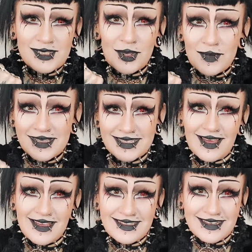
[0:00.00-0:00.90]
I'm
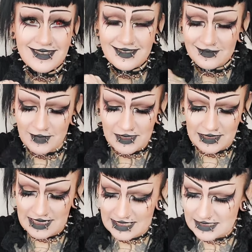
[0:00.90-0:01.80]
excited, oh my
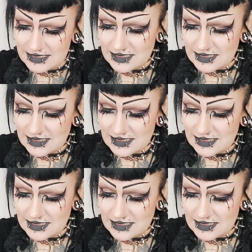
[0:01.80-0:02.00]
goodness.